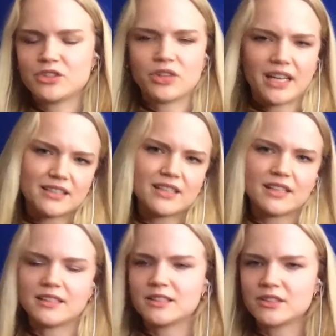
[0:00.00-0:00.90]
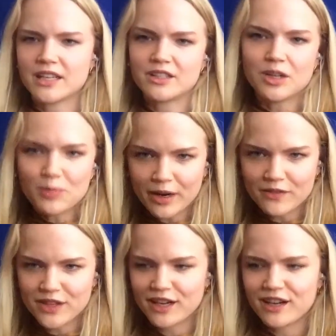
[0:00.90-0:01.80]
trained in sketch and improv
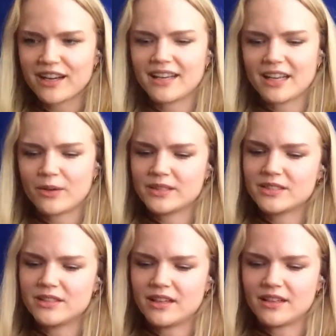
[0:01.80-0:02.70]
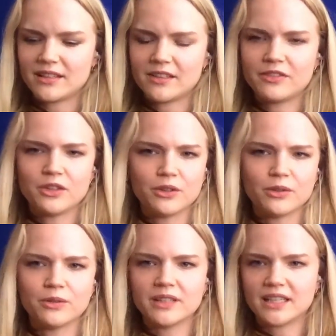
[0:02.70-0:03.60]
there, and I was on a
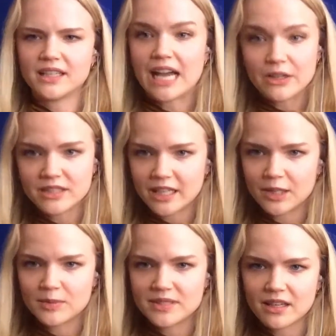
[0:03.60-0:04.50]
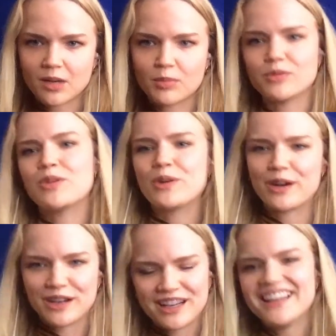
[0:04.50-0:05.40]
few house teams there before
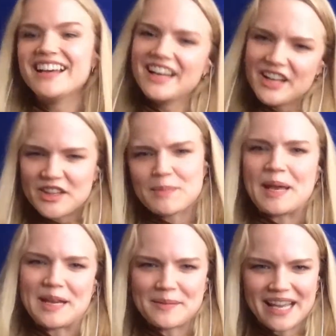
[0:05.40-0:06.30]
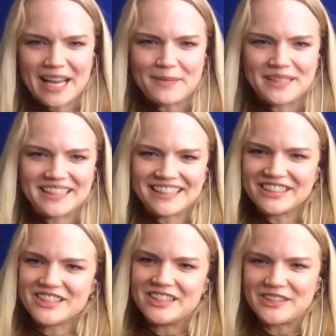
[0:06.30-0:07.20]
the pandemic happened and the
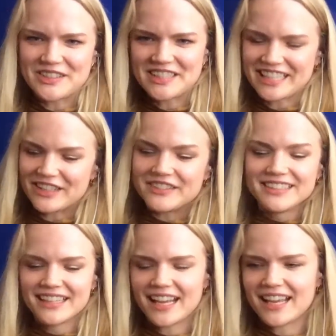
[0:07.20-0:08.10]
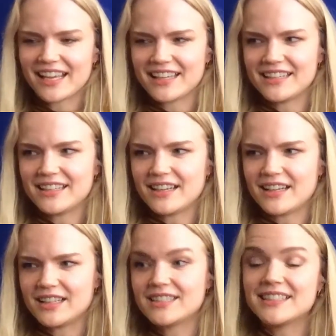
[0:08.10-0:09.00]
theater shut down. And
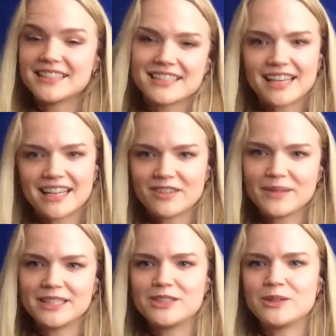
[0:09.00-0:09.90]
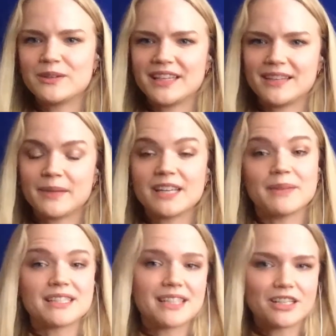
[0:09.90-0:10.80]
since then, I've been doing, like, my
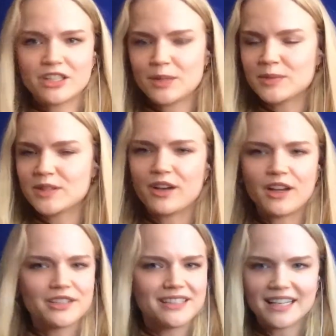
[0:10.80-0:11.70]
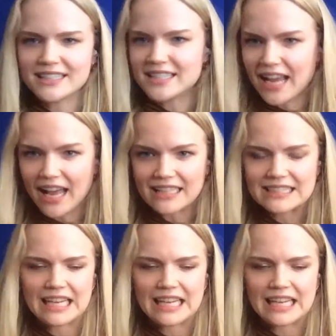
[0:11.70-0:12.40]
sketch teams have all stayed intact,